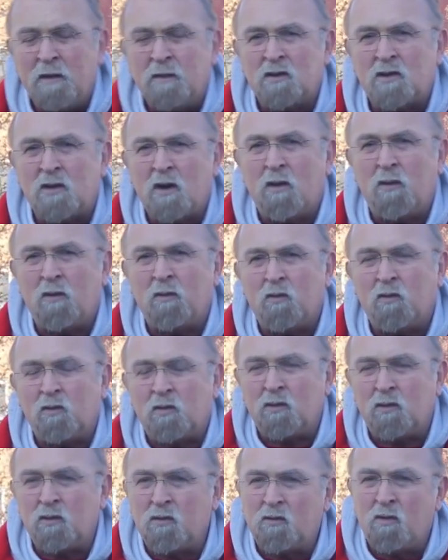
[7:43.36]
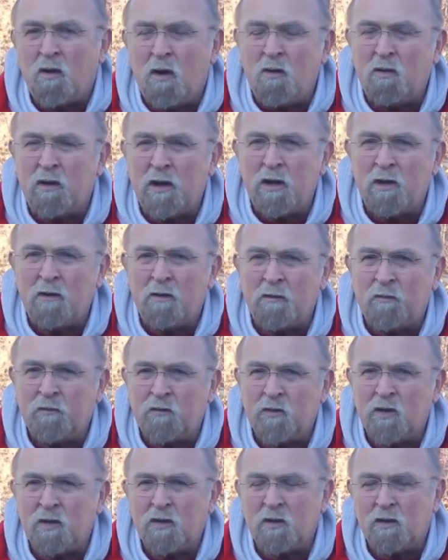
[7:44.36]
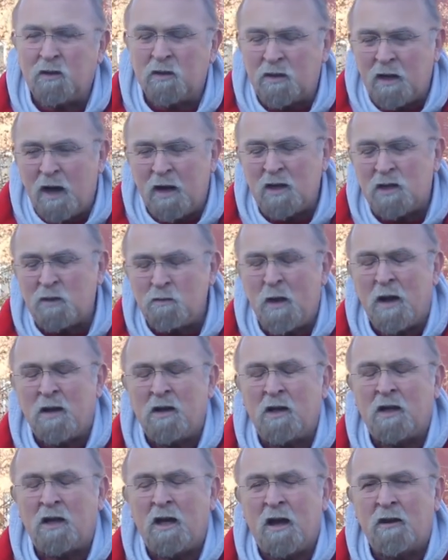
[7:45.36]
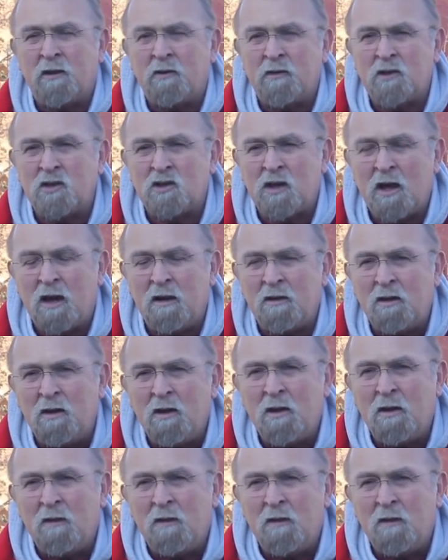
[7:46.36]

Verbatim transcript: So Croghan got his men together and said,